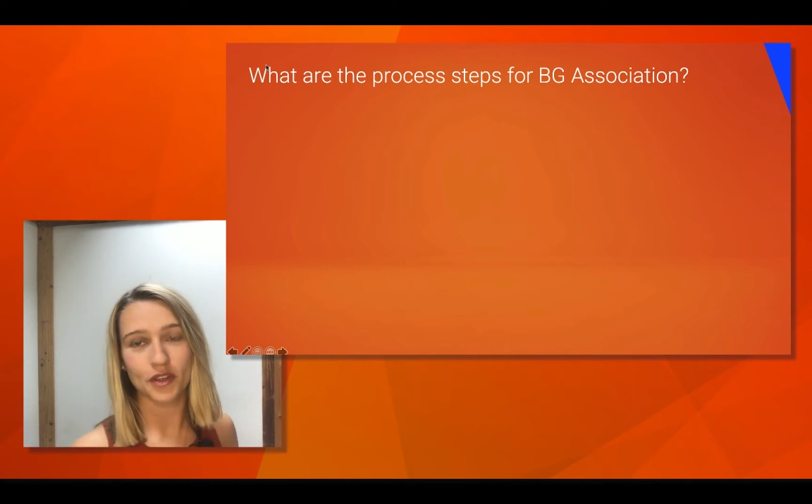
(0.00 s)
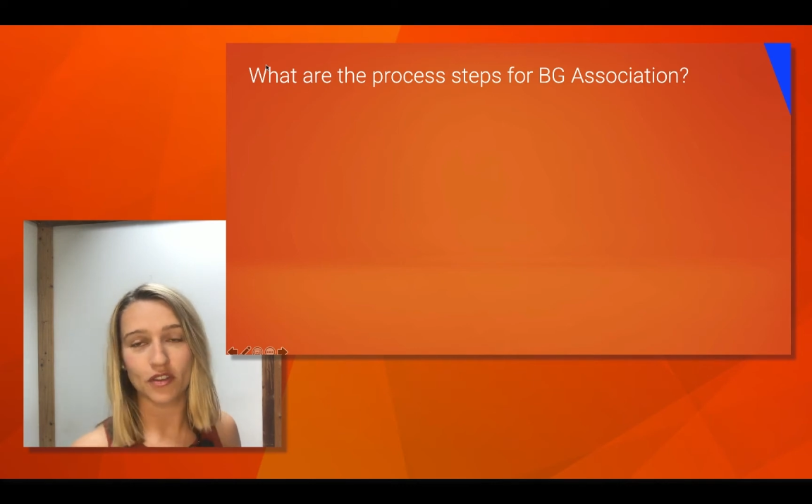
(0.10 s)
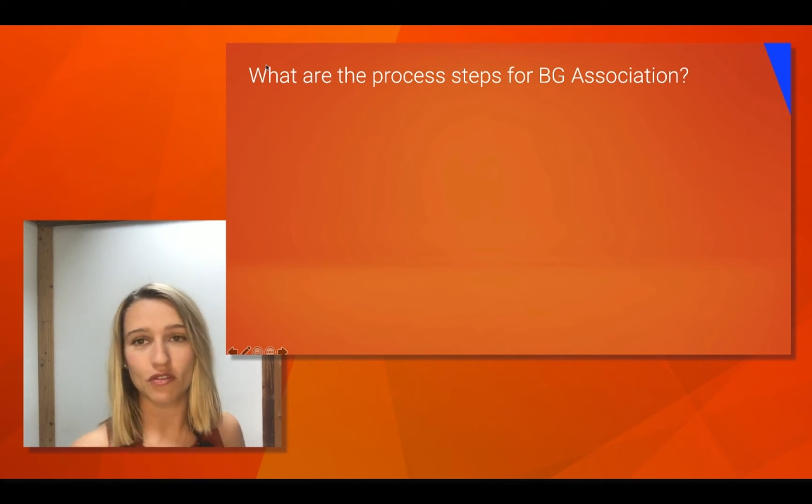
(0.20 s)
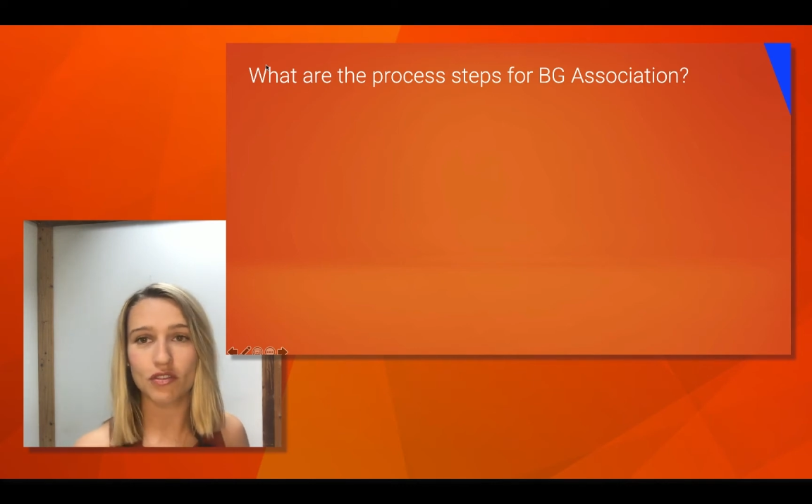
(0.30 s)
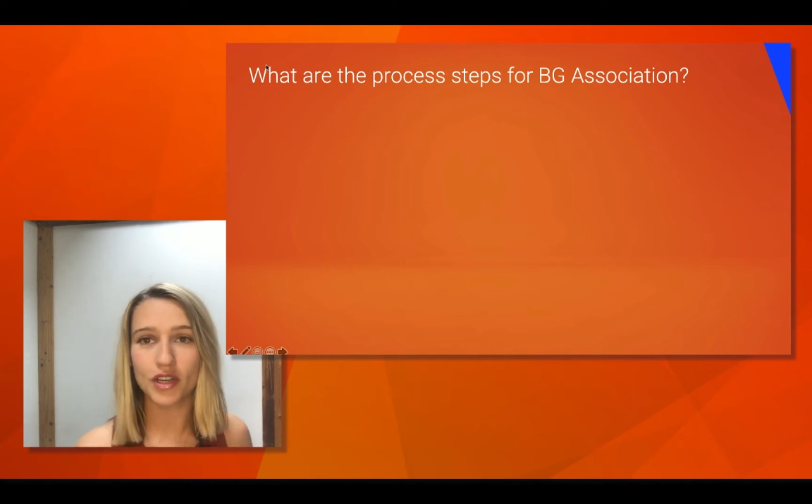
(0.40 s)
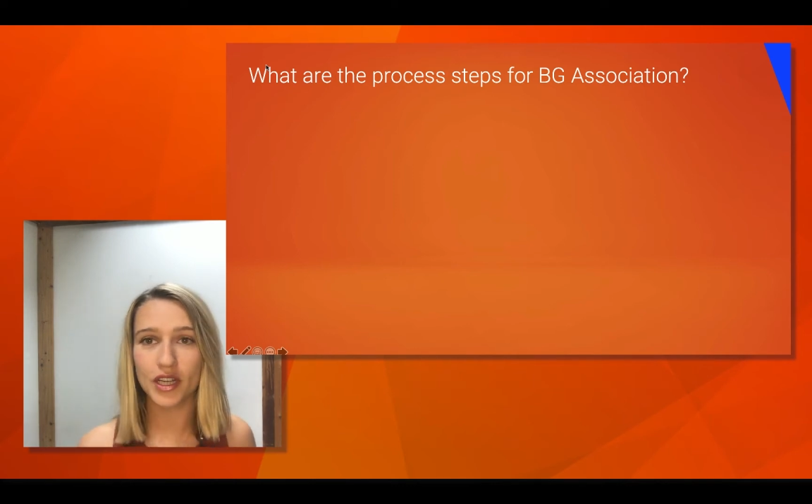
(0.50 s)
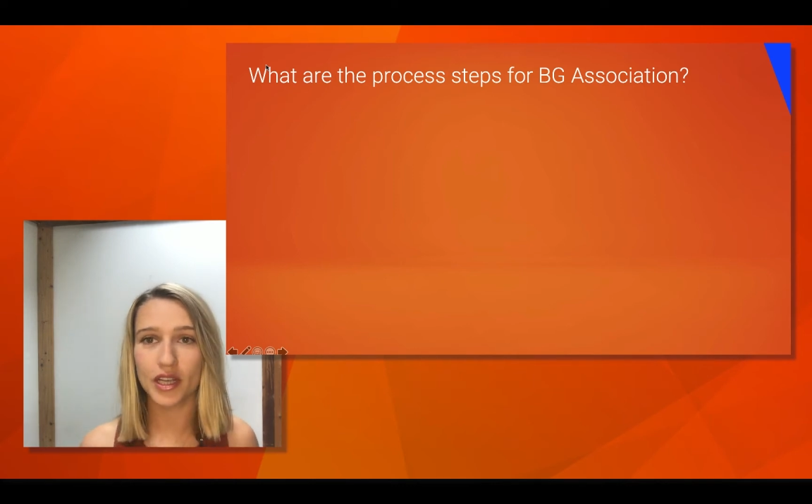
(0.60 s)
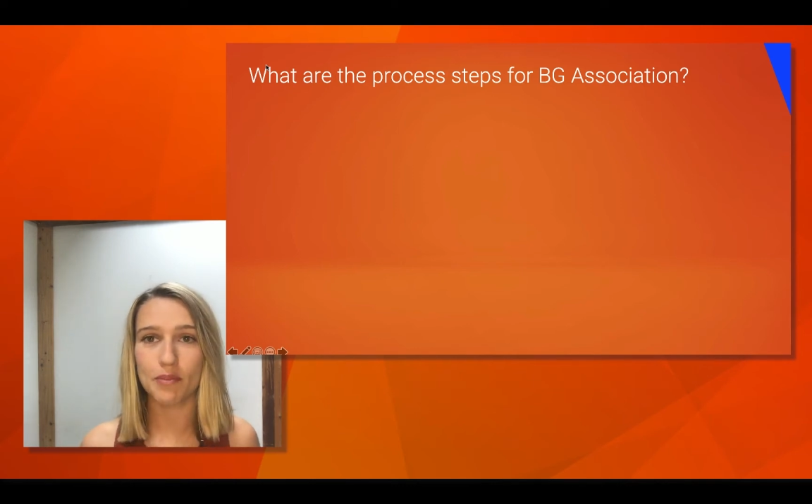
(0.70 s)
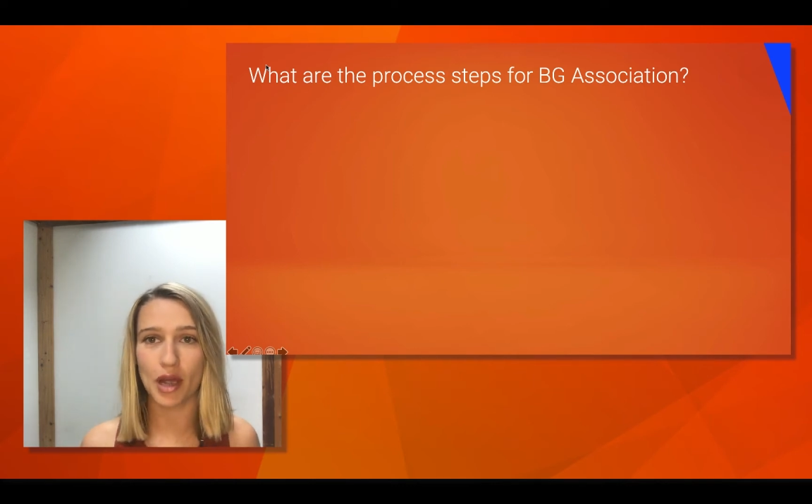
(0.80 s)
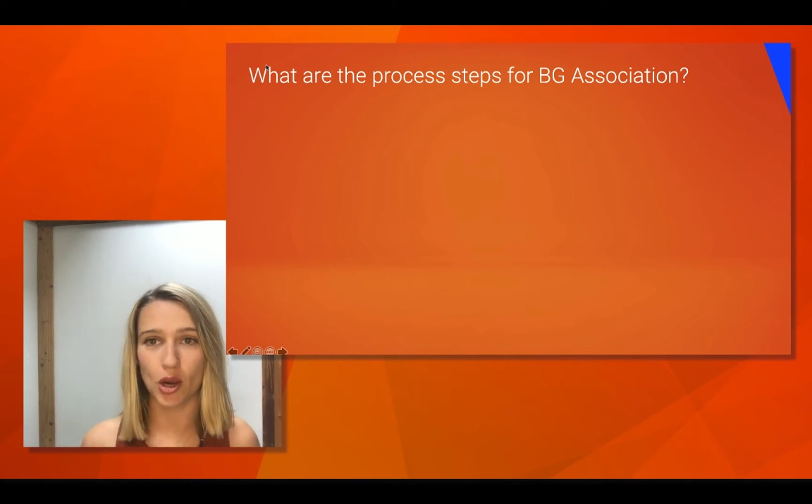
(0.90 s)
It's a really
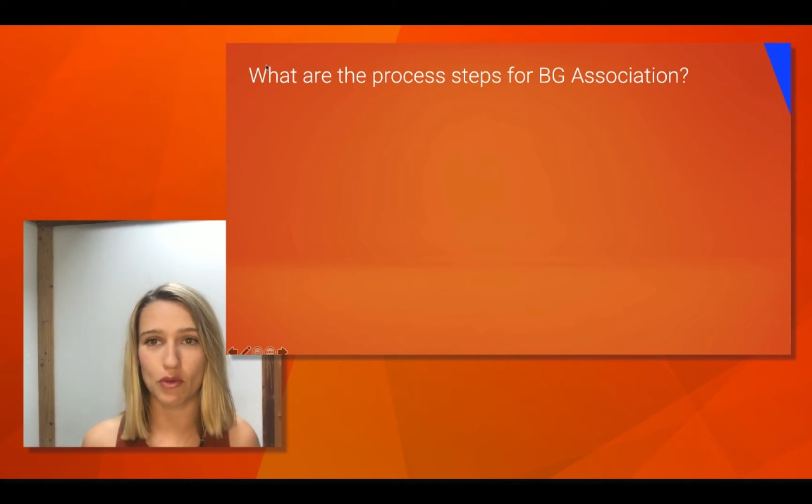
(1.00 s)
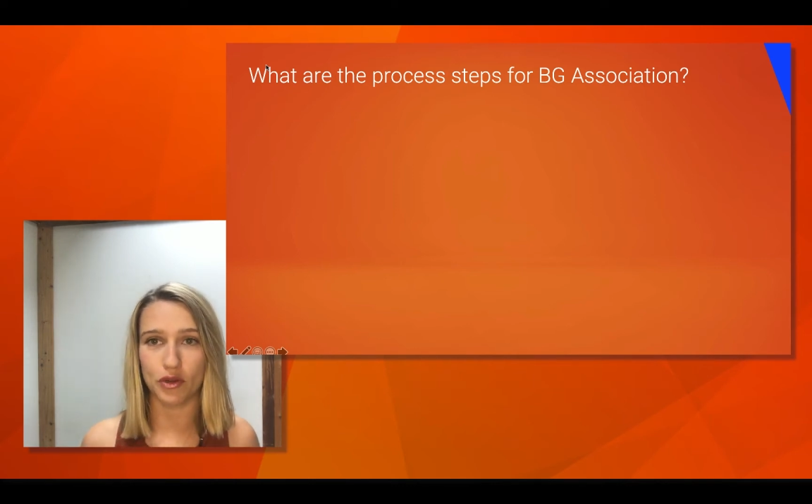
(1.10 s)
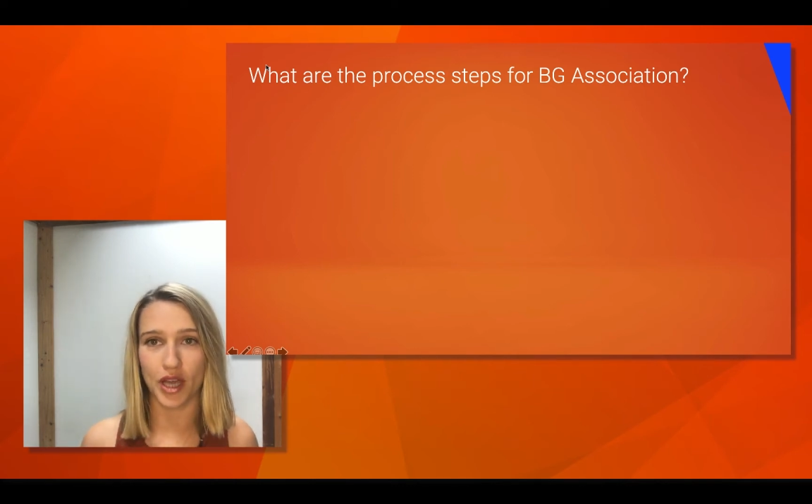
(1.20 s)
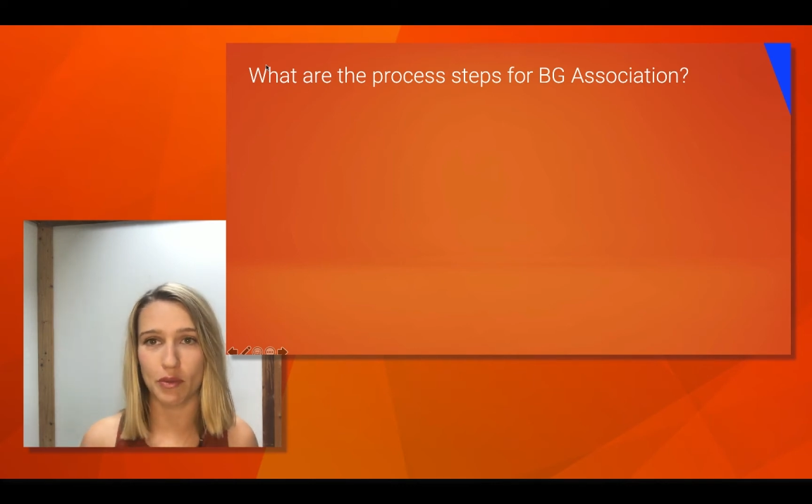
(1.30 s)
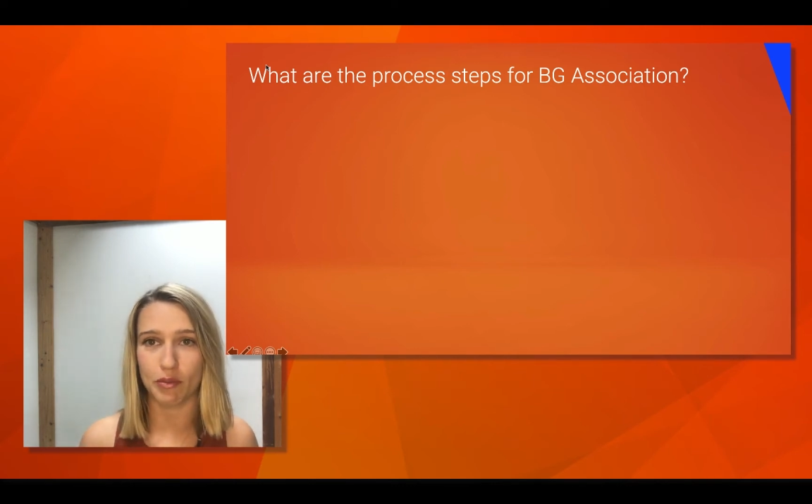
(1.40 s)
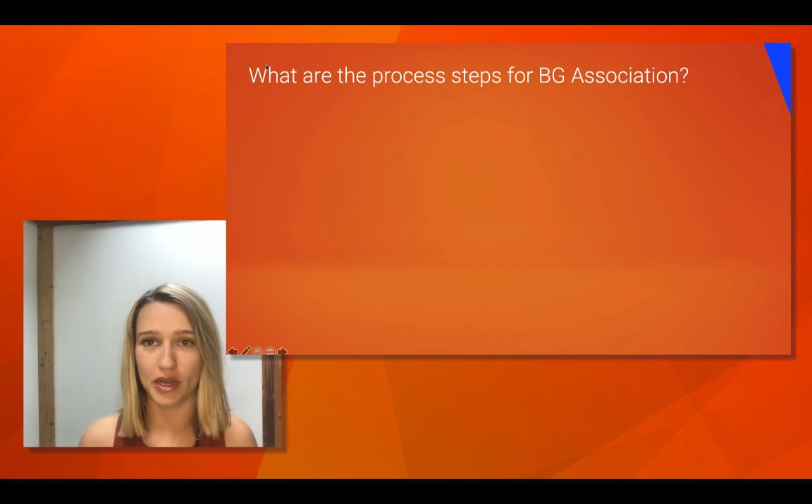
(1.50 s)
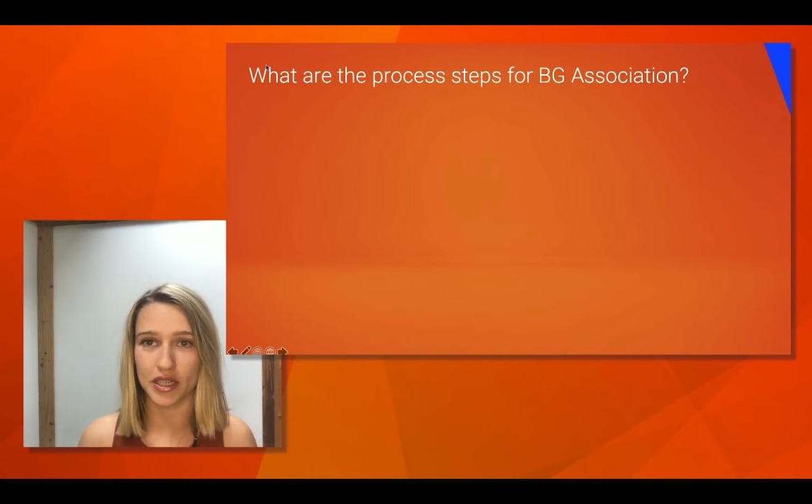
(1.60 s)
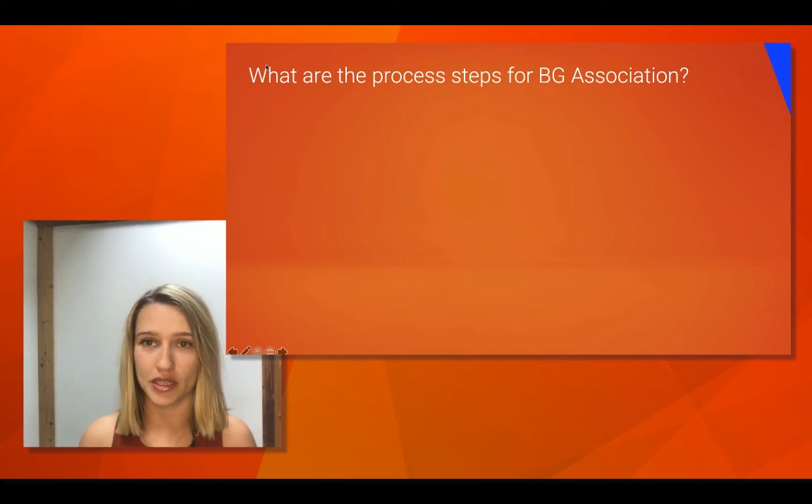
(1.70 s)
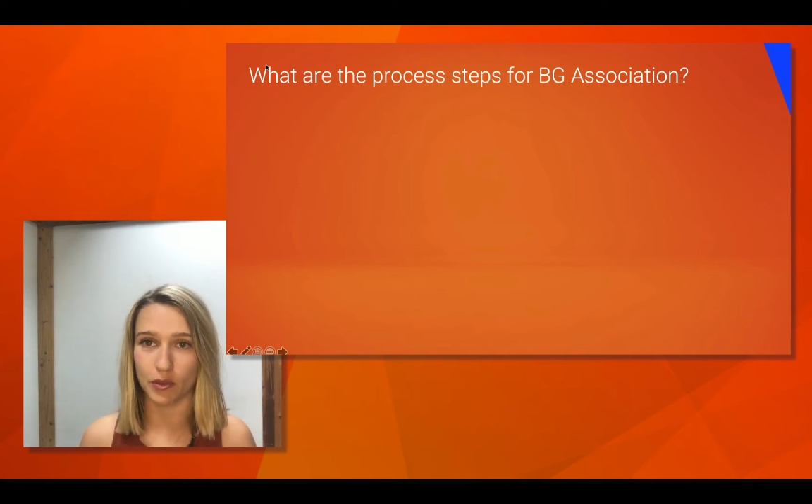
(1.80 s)
powerful capability